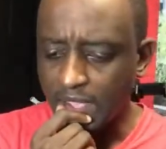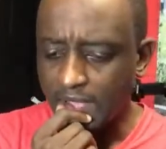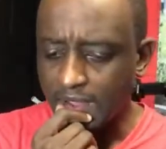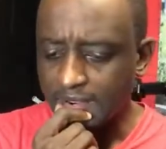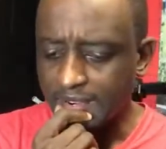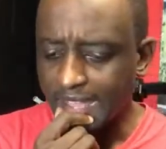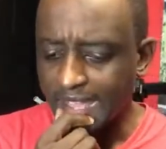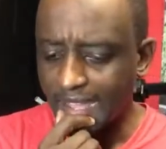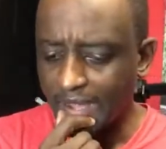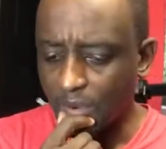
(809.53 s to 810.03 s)

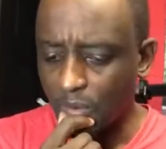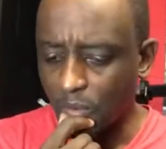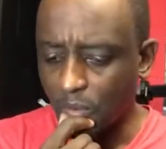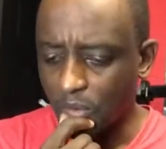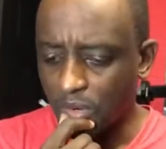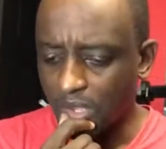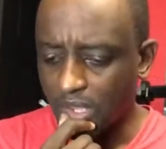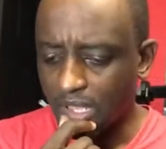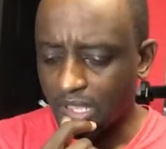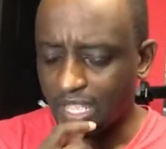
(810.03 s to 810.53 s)
Now,
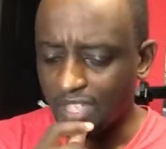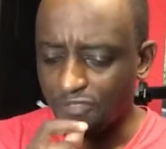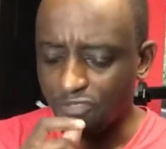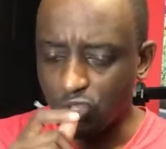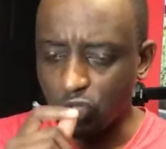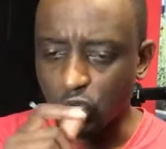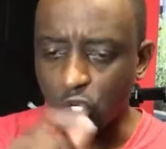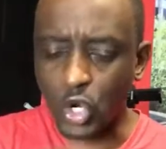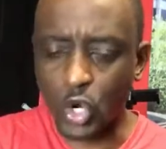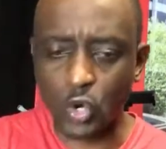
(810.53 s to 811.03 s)
if
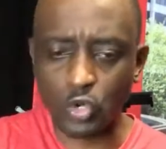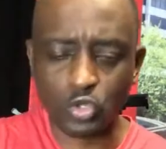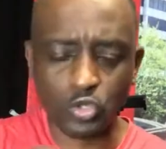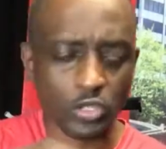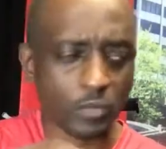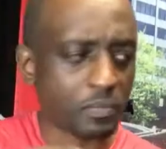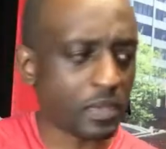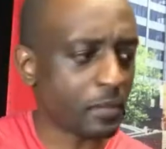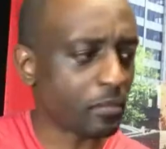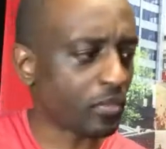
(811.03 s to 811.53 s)
you go to the
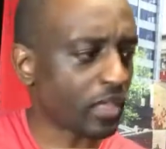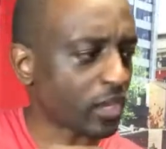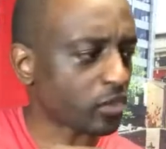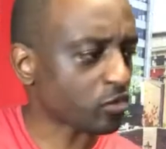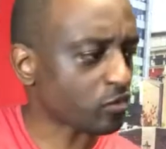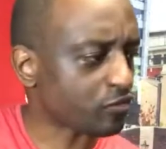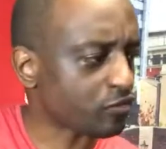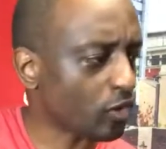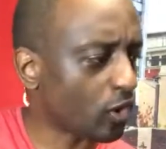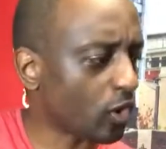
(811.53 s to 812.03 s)
people that you
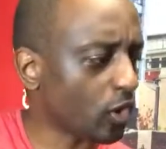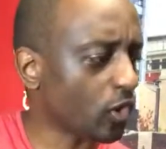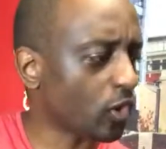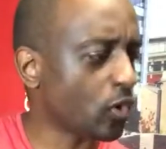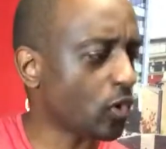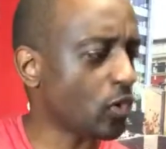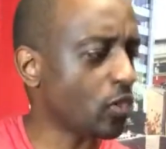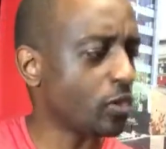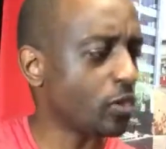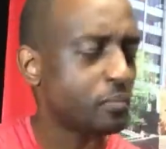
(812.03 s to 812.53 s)

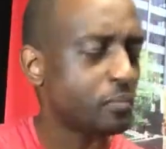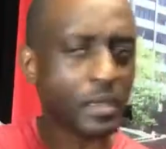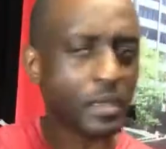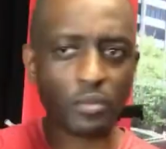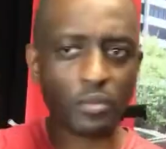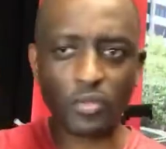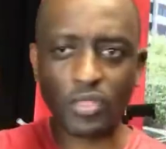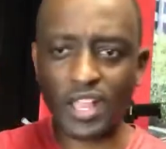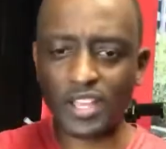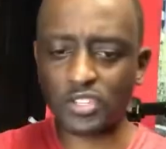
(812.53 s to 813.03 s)
follow, the
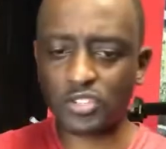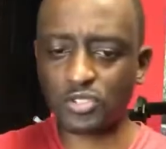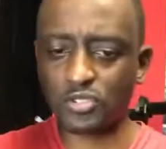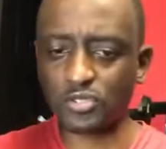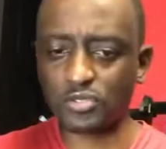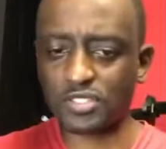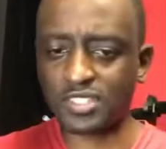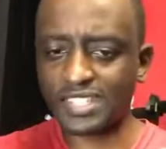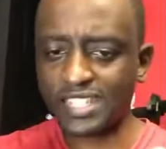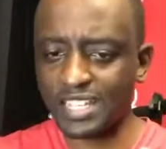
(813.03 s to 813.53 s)
people that you
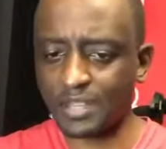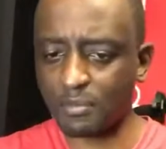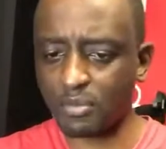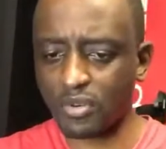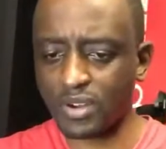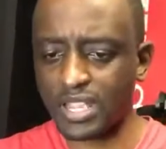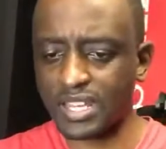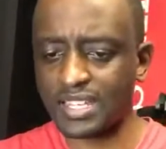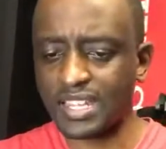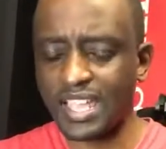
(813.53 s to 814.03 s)

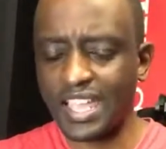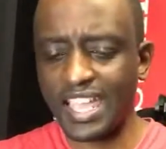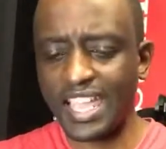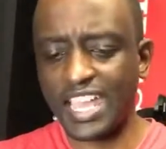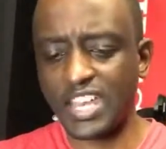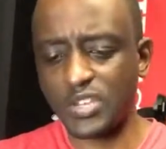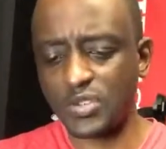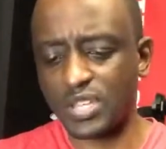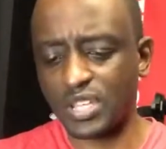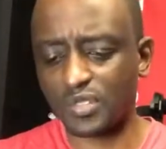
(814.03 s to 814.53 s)
celebrate,
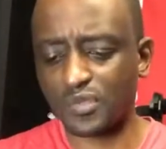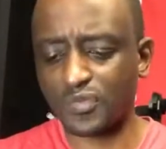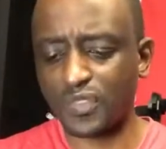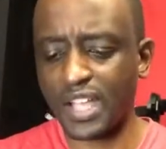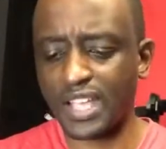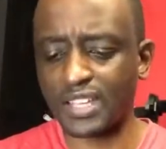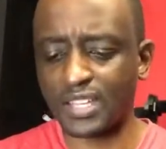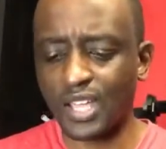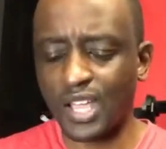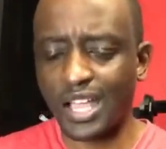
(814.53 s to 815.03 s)
and you just
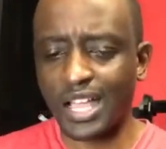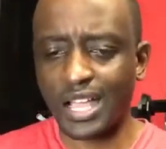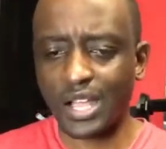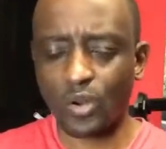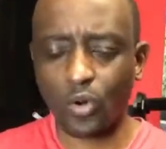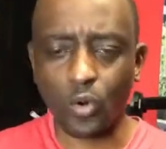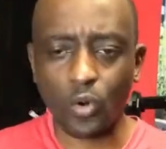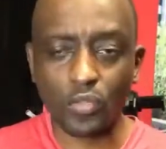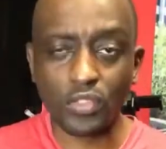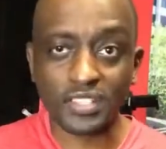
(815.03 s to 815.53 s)
find
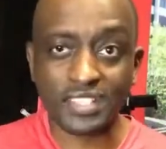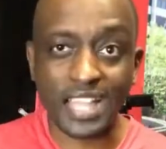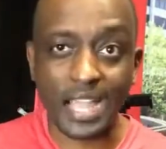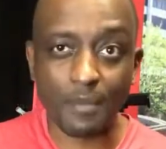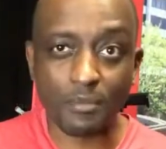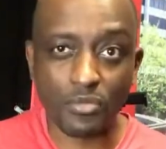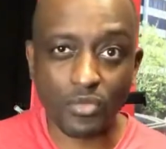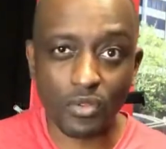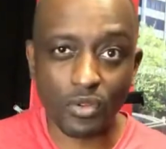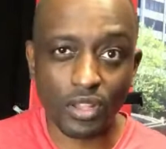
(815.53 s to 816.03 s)
all the
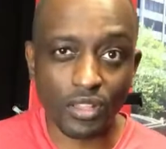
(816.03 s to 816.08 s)
time,